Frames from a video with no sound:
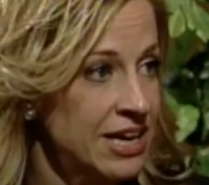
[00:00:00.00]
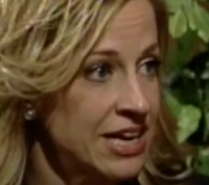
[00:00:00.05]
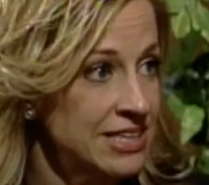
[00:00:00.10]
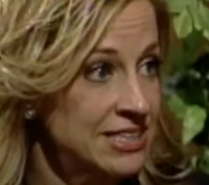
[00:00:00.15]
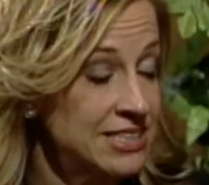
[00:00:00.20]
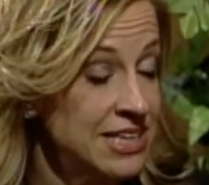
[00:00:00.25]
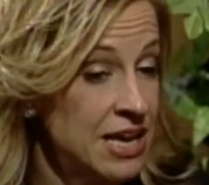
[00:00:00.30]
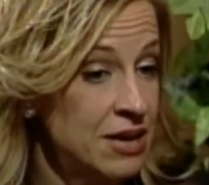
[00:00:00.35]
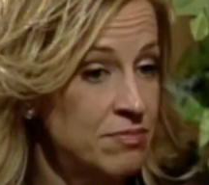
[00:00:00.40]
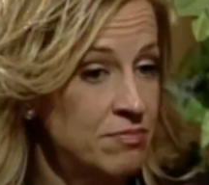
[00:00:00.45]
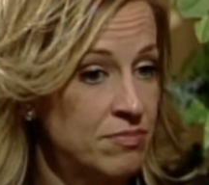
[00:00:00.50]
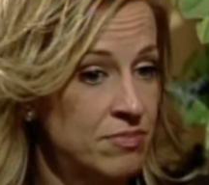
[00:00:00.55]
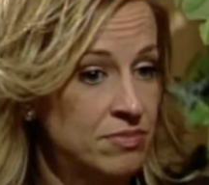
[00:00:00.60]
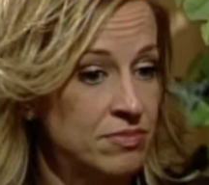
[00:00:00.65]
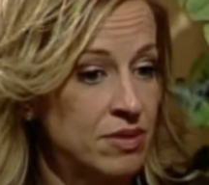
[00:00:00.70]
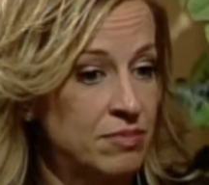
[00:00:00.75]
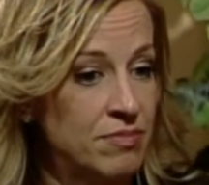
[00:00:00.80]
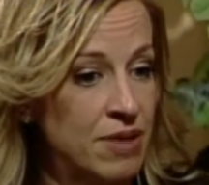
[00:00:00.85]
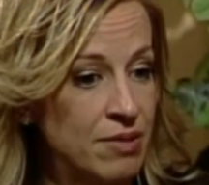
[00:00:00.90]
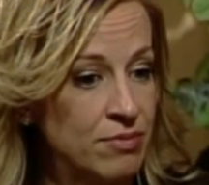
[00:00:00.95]
I said,
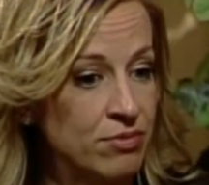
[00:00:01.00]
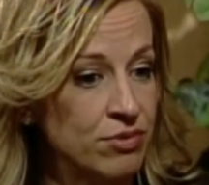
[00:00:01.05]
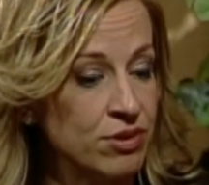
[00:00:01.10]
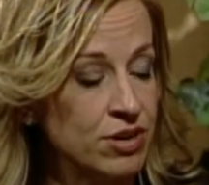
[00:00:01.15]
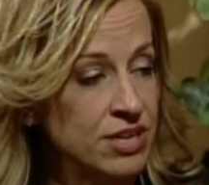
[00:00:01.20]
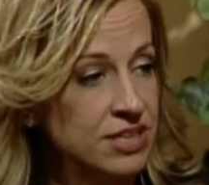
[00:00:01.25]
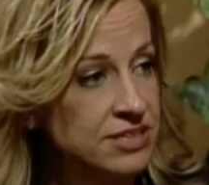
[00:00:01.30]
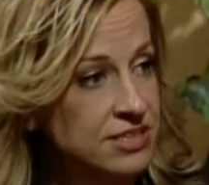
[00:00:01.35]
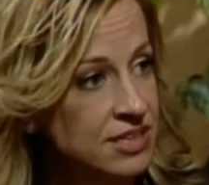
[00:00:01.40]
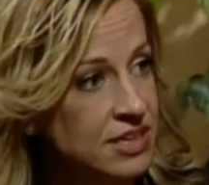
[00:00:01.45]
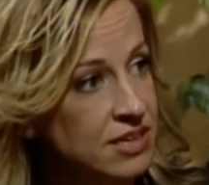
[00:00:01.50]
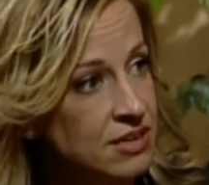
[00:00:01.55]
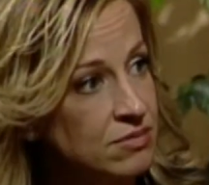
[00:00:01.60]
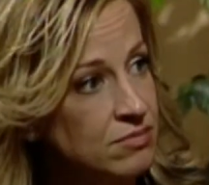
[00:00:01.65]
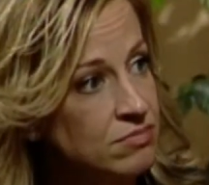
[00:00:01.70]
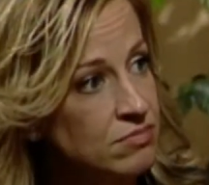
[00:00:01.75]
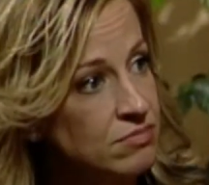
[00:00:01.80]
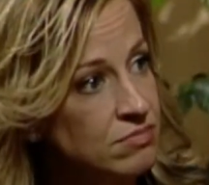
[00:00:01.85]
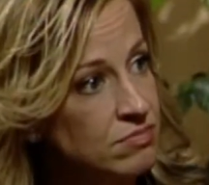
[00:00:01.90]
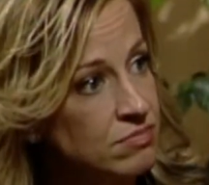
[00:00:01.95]
the memories
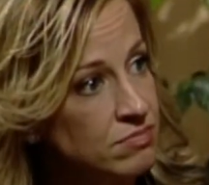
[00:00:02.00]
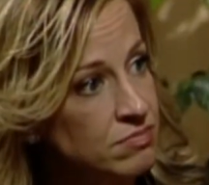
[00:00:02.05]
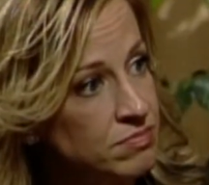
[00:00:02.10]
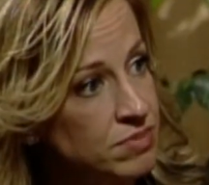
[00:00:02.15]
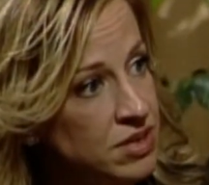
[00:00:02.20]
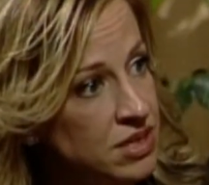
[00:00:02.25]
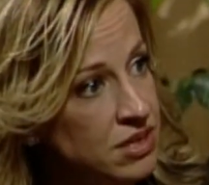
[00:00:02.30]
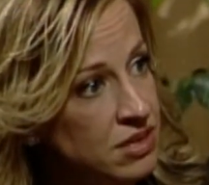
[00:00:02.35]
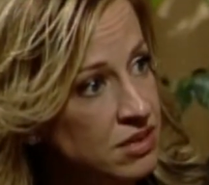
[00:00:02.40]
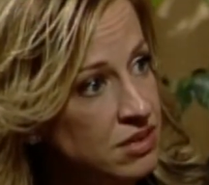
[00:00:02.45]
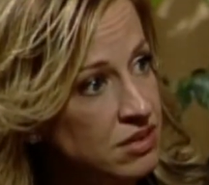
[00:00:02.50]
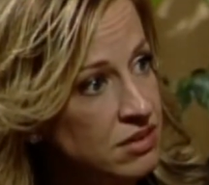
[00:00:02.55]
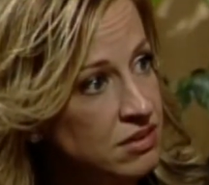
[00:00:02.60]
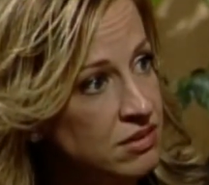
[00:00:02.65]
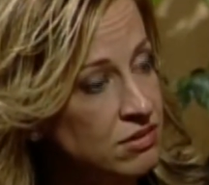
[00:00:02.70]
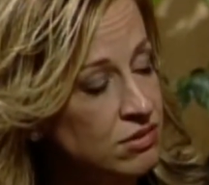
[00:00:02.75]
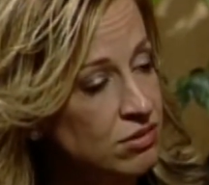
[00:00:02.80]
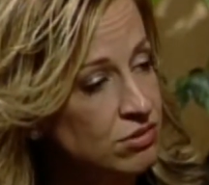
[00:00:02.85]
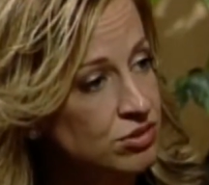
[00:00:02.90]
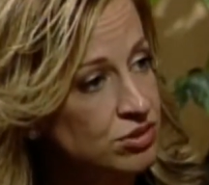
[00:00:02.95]
can be,
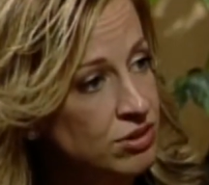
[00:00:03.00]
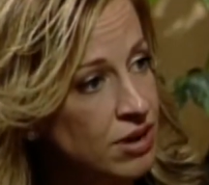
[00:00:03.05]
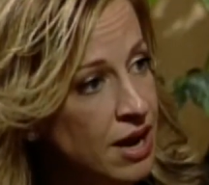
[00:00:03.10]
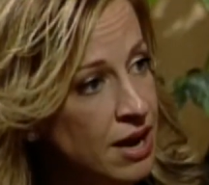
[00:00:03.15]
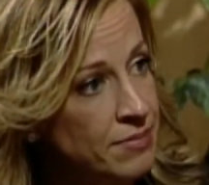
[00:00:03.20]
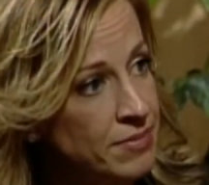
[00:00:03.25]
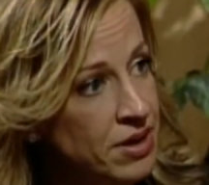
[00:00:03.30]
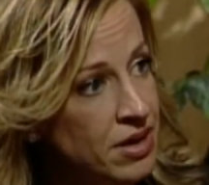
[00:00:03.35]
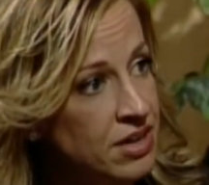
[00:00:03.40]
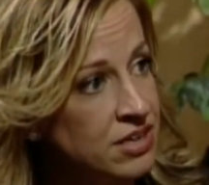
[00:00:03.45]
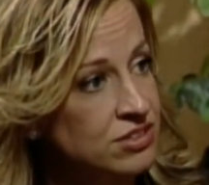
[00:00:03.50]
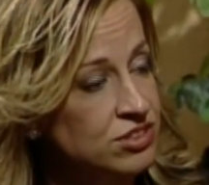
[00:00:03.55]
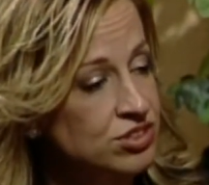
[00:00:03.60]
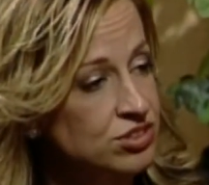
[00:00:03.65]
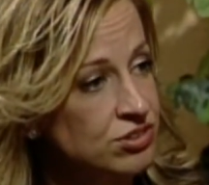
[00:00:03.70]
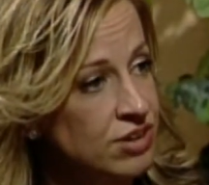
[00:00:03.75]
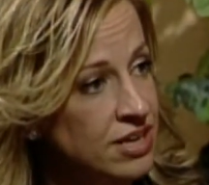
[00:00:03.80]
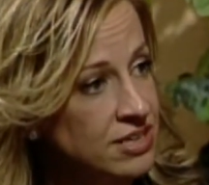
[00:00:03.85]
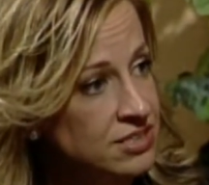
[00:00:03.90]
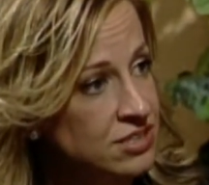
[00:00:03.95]
trauma and
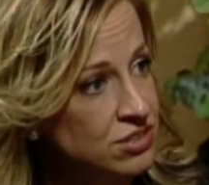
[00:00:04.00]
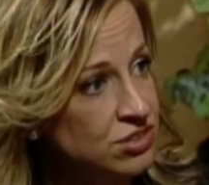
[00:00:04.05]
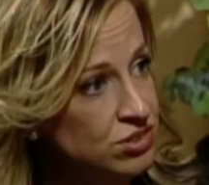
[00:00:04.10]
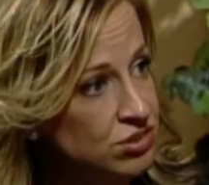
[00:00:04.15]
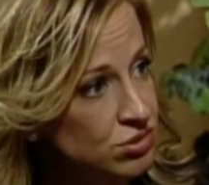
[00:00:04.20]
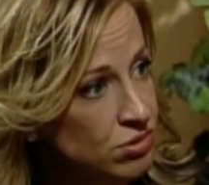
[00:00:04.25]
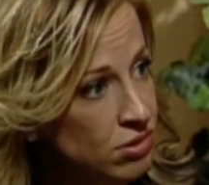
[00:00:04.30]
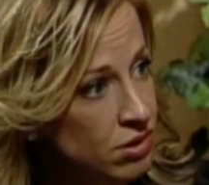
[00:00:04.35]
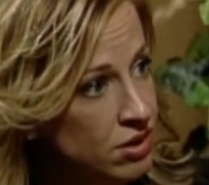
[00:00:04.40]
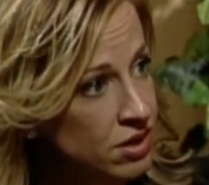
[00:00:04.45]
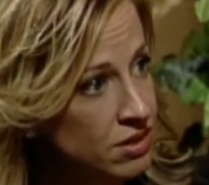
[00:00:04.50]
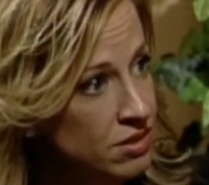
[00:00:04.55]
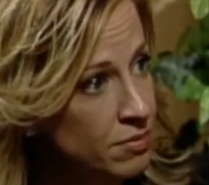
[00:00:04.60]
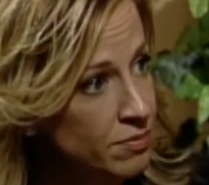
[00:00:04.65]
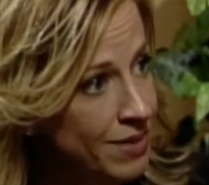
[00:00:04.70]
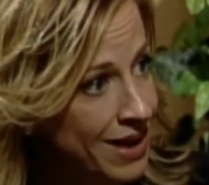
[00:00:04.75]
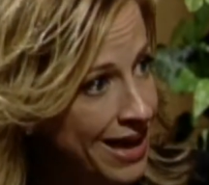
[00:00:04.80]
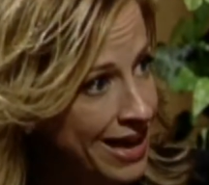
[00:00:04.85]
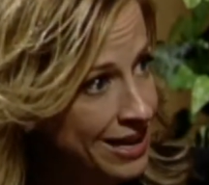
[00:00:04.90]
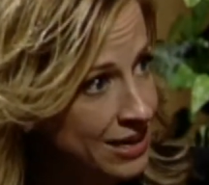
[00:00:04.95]
stress is stored in the
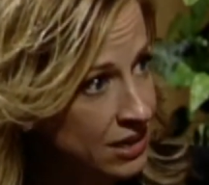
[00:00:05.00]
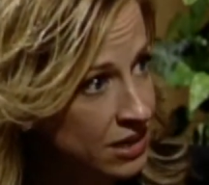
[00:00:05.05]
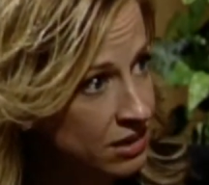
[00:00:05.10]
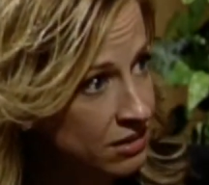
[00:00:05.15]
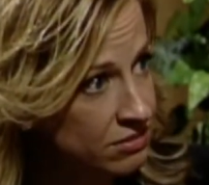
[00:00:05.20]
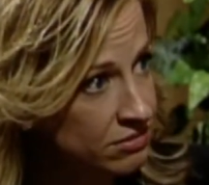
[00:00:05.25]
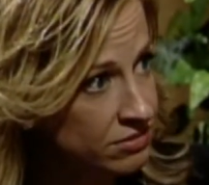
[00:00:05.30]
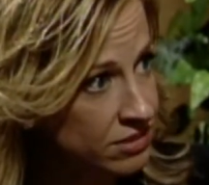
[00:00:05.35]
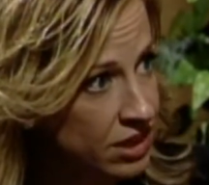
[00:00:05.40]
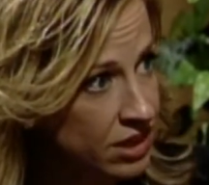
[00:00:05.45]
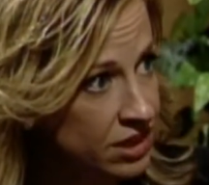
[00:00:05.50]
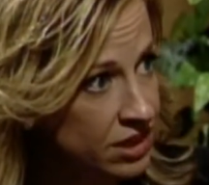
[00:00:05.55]
body, right?